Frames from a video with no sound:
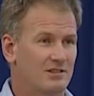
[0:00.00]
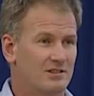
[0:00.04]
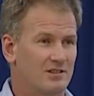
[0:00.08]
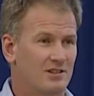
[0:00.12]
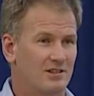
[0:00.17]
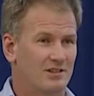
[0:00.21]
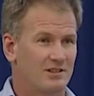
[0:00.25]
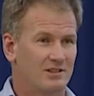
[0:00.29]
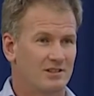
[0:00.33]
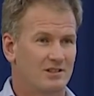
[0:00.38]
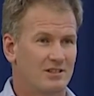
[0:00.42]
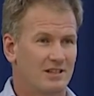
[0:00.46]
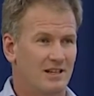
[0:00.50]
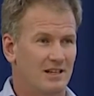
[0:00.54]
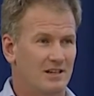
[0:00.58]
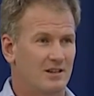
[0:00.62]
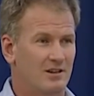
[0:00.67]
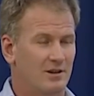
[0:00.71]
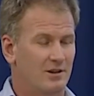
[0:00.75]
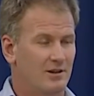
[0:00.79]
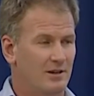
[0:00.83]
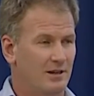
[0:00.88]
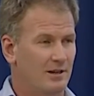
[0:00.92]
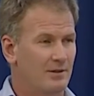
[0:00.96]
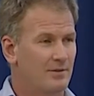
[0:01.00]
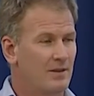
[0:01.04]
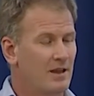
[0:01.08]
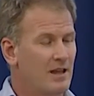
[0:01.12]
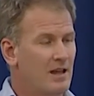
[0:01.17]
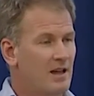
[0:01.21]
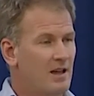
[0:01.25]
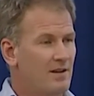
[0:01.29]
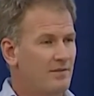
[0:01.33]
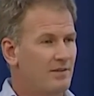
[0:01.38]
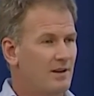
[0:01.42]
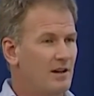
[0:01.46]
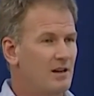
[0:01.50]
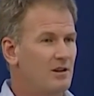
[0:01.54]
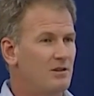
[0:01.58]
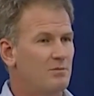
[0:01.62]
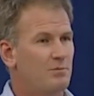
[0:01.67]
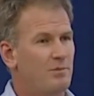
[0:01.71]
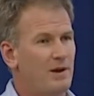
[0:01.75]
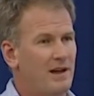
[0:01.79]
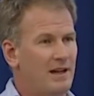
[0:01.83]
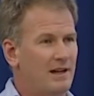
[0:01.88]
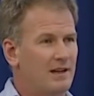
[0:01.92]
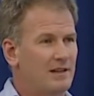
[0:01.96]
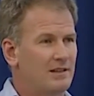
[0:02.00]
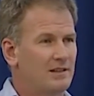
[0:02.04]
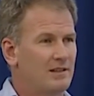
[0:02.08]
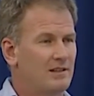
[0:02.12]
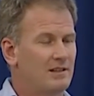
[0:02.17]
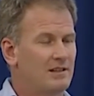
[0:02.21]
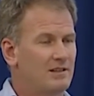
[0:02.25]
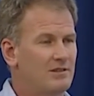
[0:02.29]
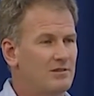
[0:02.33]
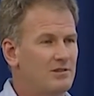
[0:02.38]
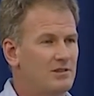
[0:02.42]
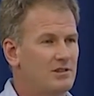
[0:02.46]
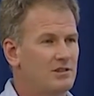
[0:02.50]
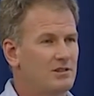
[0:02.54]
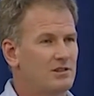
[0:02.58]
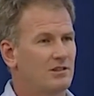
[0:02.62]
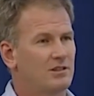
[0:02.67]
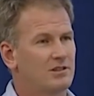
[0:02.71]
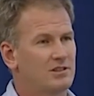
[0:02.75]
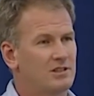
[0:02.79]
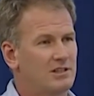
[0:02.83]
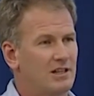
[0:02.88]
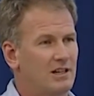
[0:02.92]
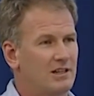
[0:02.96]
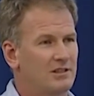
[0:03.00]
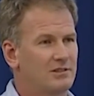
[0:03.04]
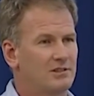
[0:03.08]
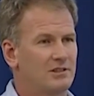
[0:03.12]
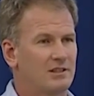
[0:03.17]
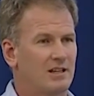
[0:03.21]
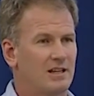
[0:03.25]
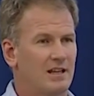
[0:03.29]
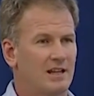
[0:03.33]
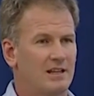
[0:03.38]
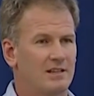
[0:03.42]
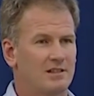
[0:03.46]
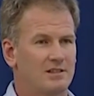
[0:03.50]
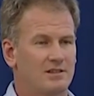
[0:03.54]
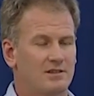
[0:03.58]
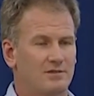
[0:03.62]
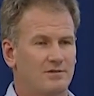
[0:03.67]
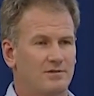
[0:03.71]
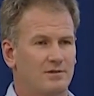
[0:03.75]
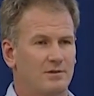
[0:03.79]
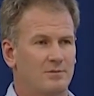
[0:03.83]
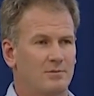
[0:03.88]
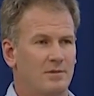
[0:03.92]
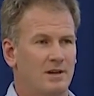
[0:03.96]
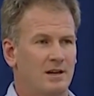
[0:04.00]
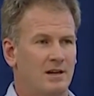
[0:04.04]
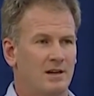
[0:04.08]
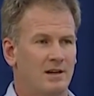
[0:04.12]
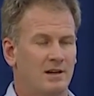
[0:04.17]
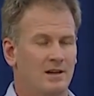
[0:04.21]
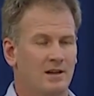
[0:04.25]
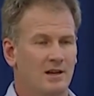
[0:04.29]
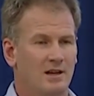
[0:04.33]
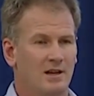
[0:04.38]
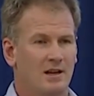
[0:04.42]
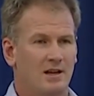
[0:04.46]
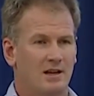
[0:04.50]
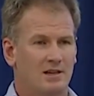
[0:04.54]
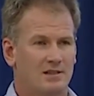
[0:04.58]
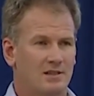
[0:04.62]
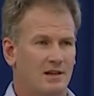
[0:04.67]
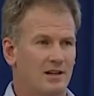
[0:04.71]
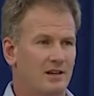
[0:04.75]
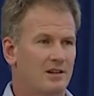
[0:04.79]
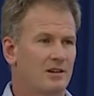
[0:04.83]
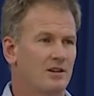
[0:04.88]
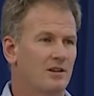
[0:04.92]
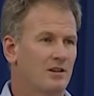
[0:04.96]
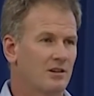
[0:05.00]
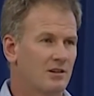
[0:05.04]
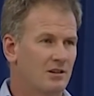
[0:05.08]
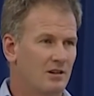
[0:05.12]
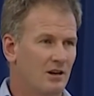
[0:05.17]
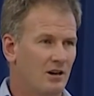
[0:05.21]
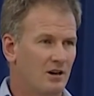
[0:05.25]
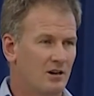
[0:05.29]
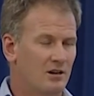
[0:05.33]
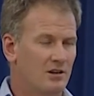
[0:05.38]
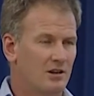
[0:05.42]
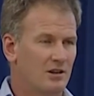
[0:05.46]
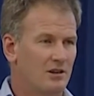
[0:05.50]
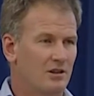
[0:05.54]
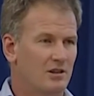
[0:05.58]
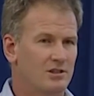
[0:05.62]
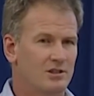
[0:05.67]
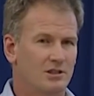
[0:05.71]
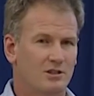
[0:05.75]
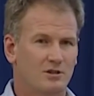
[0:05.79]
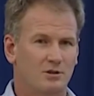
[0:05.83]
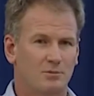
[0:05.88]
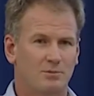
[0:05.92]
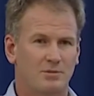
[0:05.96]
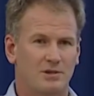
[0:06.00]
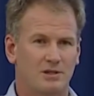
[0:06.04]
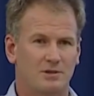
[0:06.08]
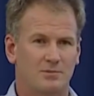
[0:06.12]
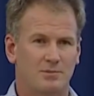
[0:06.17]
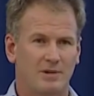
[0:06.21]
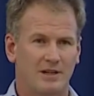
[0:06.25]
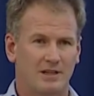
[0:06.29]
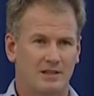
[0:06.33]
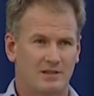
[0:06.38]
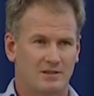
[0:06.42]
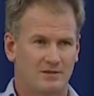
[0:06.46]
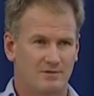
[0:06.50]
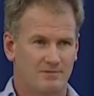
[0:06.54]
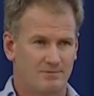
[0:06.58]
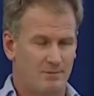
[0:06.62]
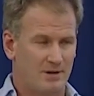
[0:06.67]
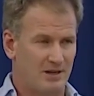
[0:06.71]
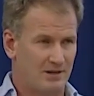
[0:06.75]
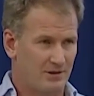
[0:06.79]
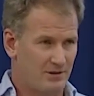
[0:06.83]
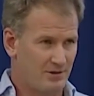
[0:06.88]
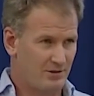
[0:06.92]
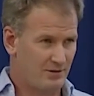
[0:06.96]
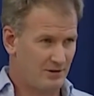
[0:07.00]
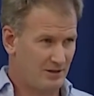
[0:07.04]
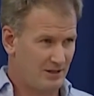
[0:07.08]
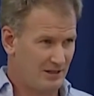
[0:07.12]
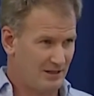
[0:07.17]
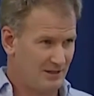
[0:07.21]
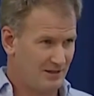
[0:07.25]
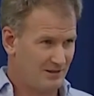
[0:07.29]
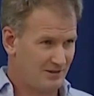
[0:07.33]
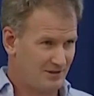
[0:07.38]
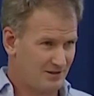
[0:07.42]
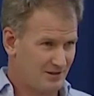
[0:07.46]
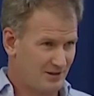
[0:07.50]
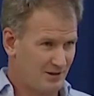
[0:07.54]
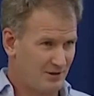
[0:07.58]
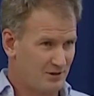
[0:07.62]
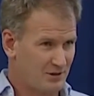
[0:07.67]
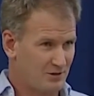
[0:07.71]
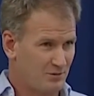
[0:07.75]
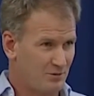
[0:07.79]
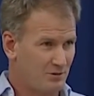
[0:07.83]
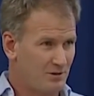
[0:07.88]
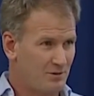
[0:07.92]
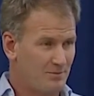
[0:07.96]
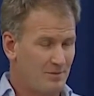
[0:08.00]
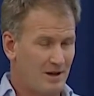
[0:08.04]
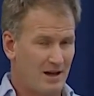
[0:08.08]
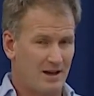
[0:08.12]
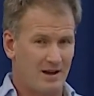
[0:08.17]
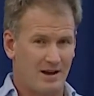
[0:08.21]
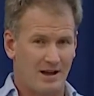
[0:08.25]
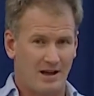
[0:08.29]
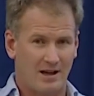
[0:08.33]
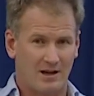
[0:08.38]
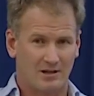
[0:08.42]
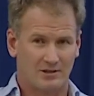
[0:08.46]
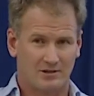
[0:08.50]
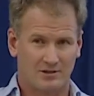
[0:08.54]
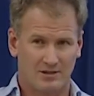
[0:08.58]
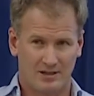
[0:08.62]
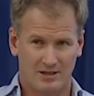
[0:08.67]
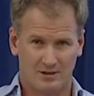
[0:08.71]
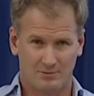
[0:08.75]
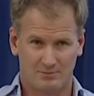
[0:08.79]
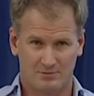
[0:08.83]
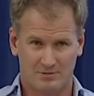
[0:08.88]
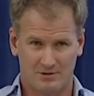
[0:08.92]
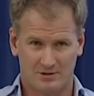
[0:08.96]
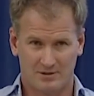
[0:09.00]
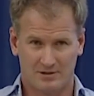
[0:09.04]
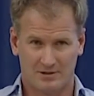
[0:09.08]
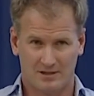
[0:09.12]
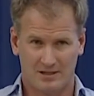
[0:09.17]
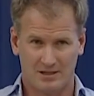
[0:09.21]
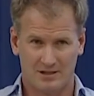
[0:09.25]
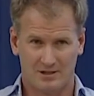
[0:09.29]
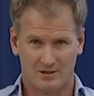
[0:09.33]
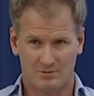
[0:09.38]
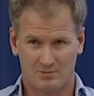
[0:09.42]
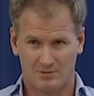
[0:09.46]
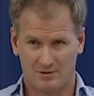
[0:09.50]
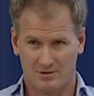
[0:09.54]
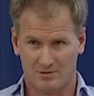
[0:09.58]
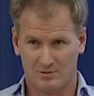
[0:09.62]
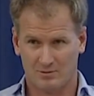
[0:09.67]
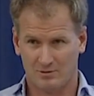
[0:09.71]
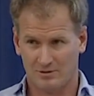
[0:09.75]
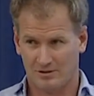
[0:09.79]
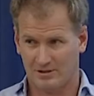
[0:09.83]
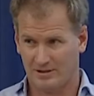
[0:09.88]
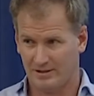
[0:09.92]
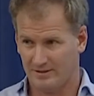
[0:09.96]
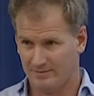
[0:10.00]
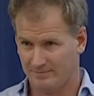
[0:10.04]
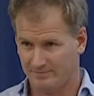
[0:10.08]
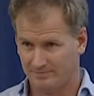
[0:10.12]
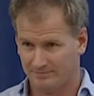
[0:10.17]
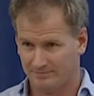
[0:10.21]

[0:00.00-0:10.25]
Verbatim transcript: started to get going. If I look back at the literature on childhood cancer from a psycho oncological perspective about 30 years ago, it's all about how to help kids with nausea.